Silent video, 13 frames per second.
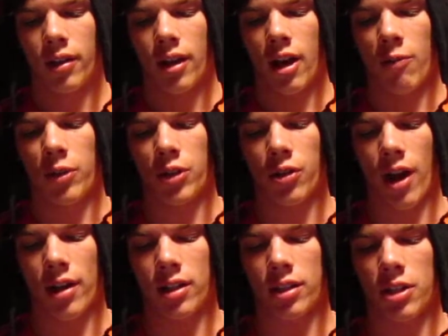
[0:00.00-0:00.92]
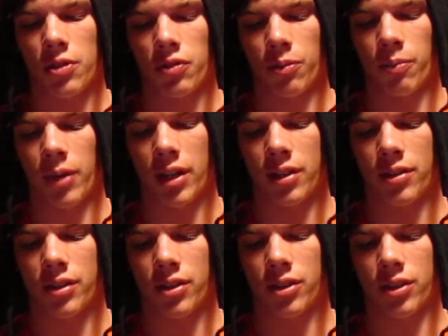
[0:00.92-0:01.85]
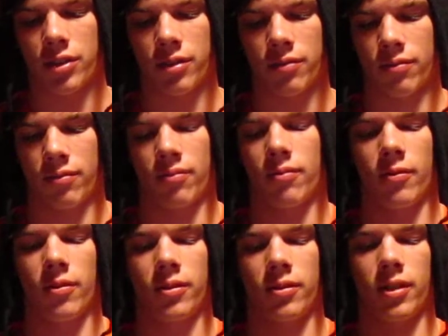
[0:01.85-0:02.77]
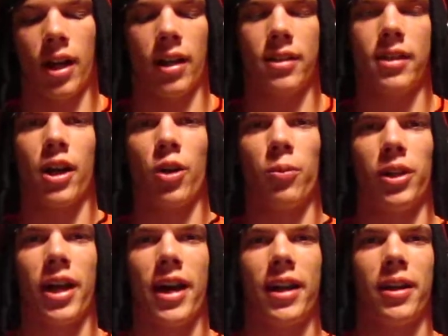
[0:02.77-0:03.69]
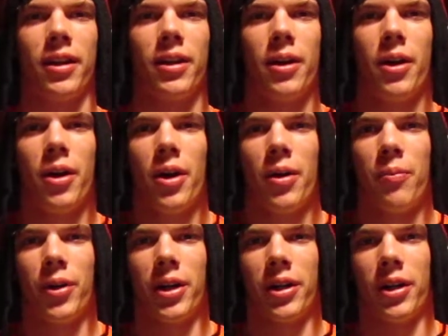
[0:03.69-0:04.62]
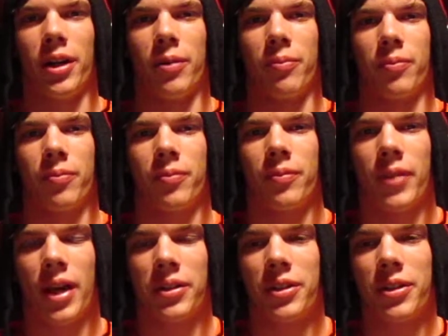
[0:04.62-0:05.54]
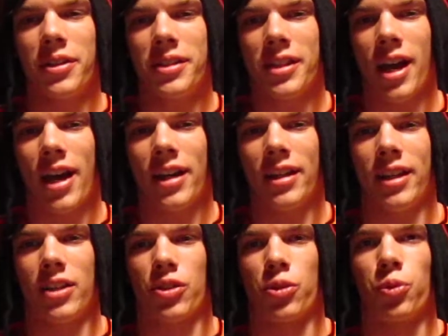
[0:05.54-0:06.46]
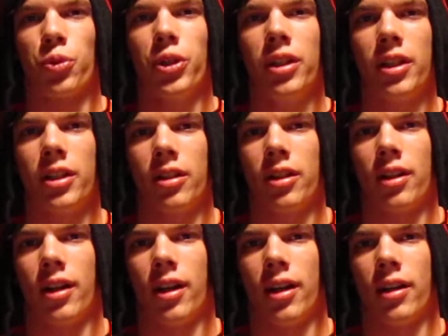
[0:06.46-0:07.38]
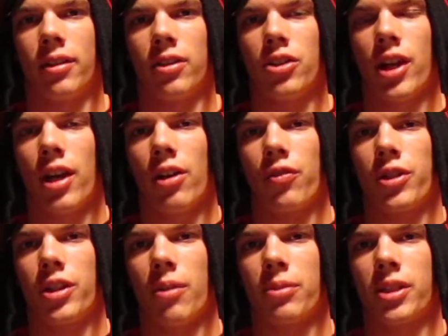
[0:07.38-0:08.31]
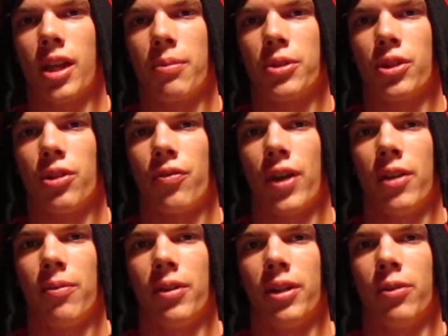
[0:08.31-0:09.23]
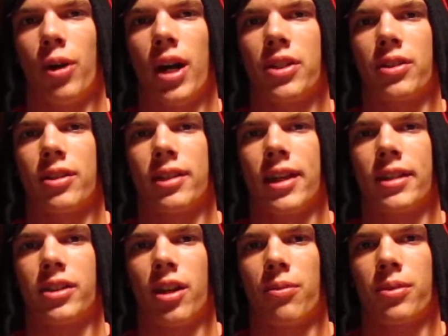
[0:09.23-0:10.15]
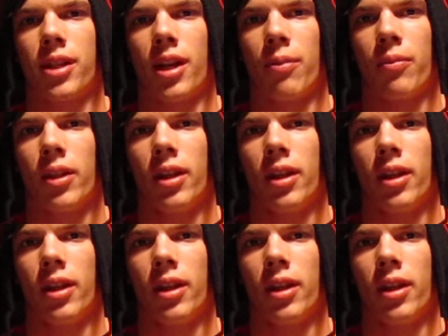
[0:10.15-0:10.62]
I've been trying to teach for months and just is kind of terrible at it. But on the good side, he has a really good channel for dubstep, so if anybody watching this likes dubstep,